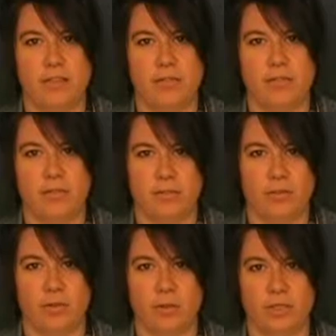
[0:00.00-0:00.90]
of
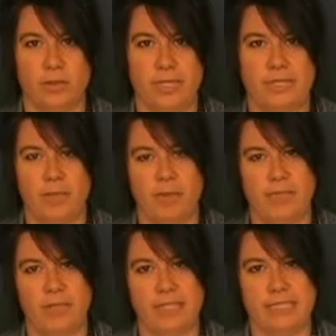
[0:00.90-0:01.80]
all the tweets that my
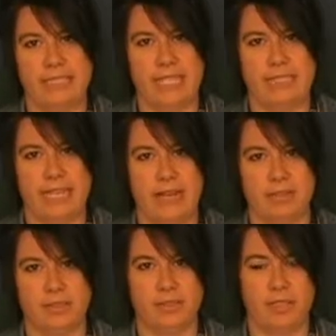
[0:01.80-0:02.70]
friends are sending
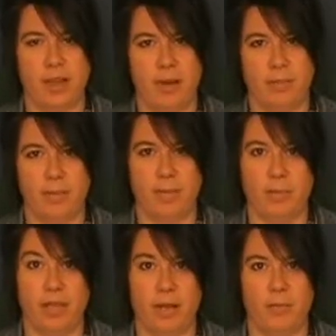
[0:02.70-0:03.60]
out, the
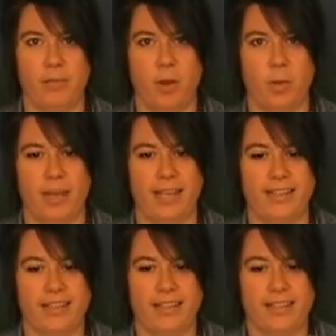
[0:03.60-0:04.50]
people that I'm following.
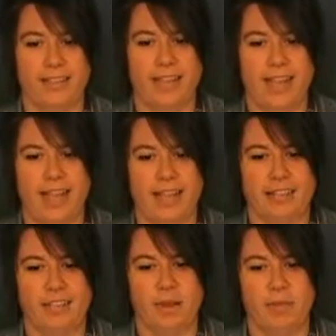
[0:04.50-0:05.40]

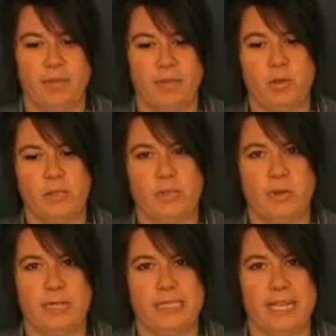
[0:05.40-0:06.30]
And if I'm not on
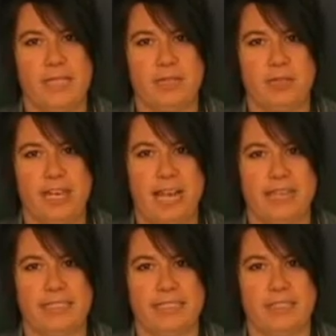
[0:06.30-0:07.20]
TweetDeck, it's really
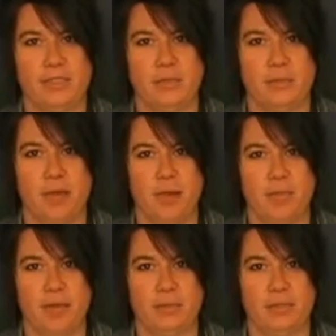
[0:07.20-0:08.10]
handy to
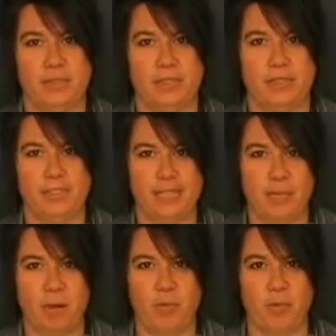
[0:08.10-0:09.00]
be able to
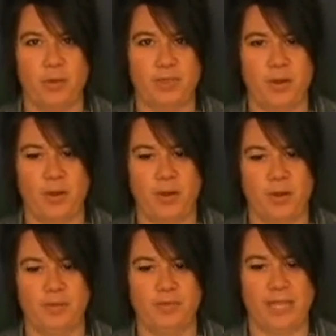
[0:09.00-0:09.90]
keep up with what's going
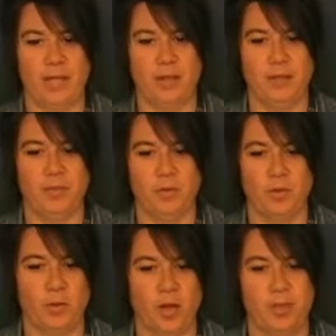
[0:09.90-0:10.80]
on in
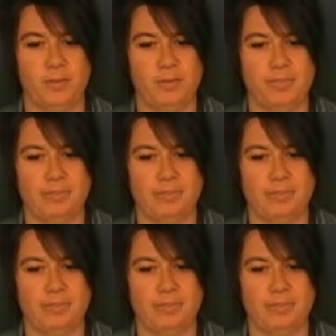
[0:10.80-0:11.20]
the world.